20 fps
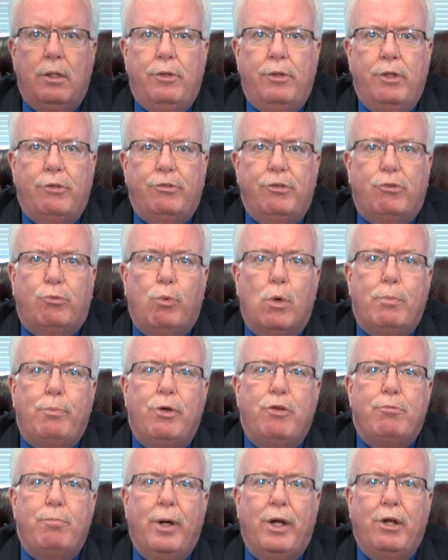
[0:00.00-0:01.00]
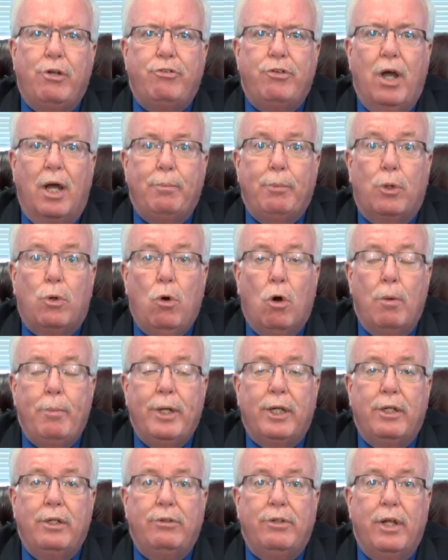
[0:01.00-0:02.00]
This is Woodbridge Mayor John
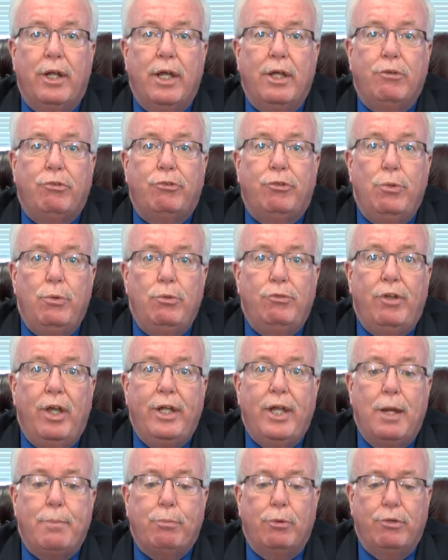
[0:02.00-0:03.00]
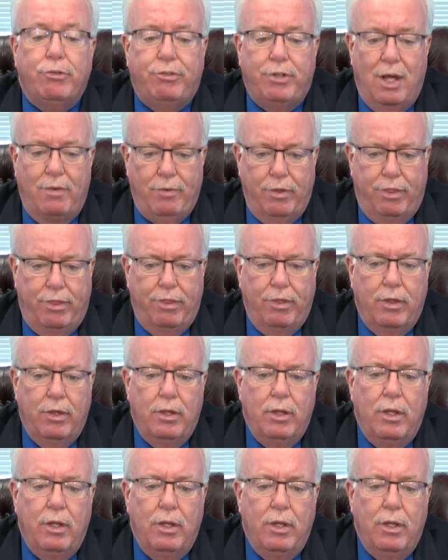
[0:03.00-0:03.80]
McCormac, and today is Tuesday, April 7th.